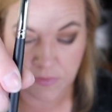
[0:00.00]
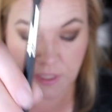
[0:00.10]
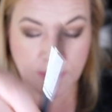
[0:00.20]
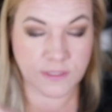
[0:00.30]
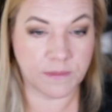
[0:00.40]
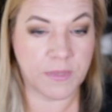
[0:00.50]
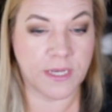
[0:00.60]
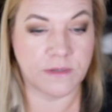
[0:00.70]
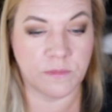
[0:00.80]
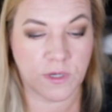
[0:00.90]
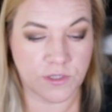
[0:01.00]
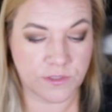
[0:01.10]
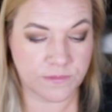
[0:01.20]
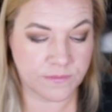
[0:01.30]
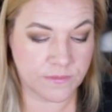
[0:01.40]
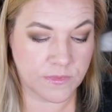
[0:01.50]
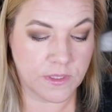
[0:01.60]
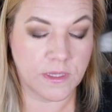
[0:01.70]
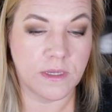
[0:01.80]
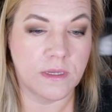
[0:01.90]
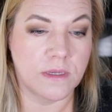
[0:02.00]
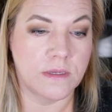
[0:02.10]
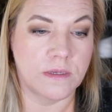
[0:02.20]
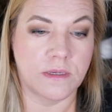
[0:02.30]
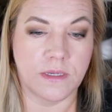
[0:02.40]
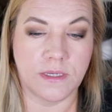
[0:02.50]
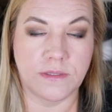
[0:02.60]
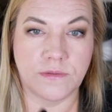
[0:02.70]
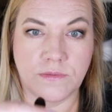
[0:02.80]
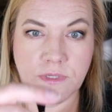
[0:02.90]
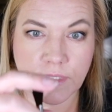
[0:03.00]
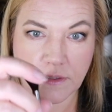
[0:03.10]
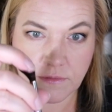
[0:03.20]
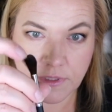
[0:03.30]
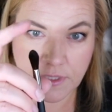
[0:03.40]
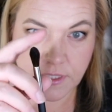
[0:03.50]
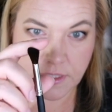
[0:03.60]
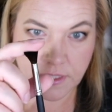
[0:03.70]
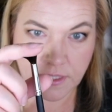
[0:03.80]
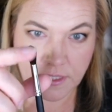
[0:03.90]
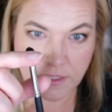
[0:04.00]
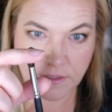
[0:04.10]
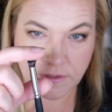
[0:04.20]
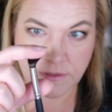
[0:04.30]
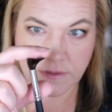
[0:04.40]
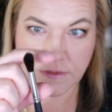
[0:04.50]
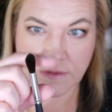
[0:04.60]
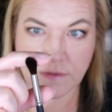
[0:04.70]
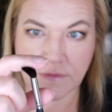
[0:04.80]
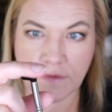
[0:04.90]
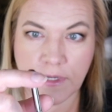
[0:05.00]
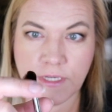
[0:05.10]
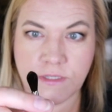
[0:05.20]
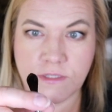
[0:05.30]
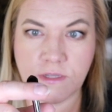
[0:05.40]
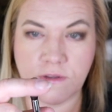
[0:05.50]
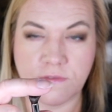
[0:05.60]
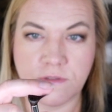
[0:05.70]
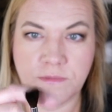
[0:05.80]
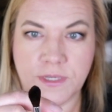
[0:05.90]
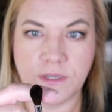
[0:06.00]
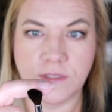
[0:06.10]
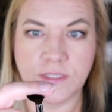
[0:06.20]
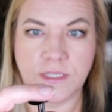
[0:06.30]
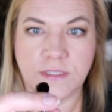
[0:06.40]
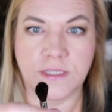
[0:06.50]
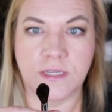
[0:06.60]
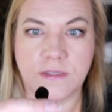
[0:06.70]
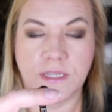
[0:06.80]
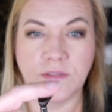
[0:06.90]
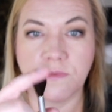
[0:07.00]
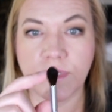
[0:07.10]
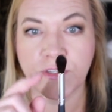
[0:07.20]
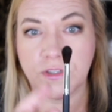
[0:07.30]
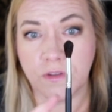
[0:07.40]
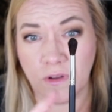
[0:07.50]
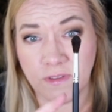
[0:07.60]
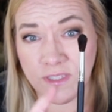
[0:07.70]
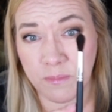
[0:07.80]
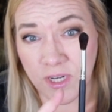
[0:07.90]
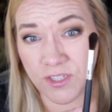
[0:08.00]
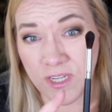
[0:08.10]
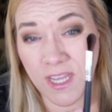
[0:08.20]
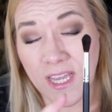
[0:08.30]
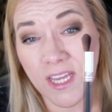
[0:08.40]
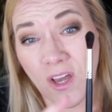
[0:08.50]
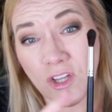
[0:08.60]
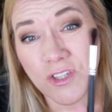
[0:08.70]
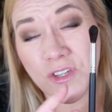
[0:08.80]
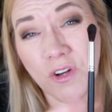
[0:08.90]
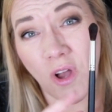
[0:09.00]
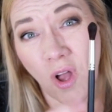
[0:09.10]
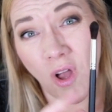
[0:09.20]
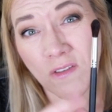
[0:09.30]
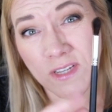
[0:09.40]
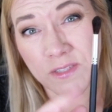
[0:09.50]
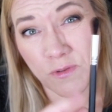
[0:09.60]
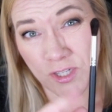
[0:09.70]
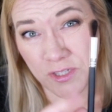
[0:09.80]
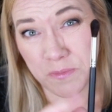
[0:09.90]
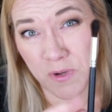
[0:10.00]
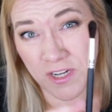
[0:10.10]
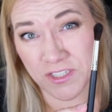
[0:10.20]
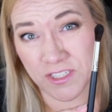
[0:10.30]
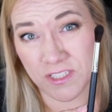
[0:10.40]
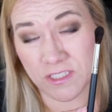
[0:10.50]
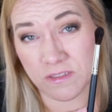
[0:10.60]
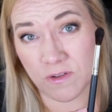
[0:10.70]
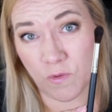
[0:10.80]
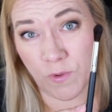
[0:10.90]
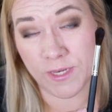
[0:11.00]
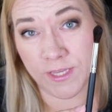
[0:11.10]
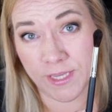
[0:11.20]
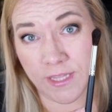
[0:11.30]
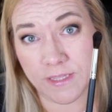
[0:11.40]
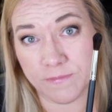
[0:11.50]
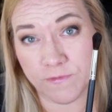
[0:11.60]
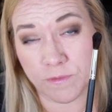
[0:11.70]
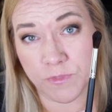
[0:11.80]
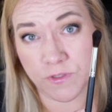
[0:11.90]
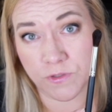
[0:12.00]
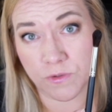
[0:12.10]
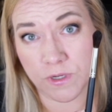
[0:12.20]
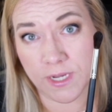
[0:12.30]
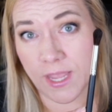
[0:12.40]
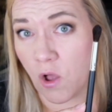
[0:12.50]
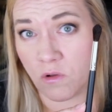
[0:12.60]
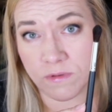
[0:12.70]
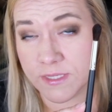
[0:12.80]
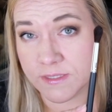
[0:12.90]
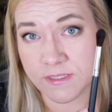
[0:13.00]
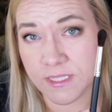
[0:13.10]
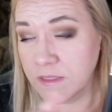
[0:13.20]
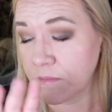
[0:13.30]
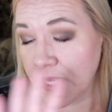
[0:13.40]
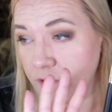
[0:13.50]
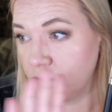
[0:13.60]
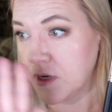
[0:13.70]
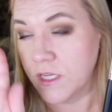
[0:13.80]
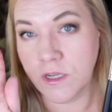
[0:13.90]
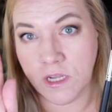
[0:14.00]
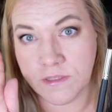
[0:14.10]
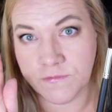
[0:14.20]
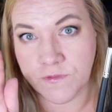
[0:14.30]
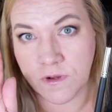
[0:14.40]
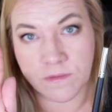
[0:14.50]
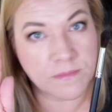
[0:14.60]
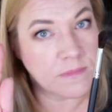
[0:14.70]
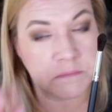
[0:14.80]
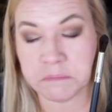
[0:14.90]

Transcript: It's a blender brush. It's really, really kind of very soft. Oh my god, dusty. That's why you should always brush. You should always wash your brushes when you get them from the store. Always. Doesn't matter where you got them from.